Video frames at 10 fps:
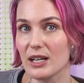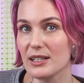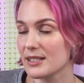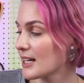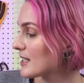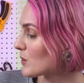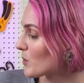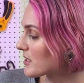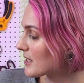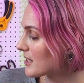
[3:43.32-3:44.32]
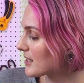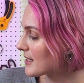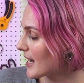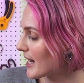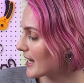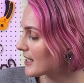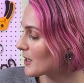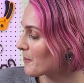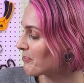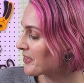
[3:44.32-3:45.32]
here it says what's inside,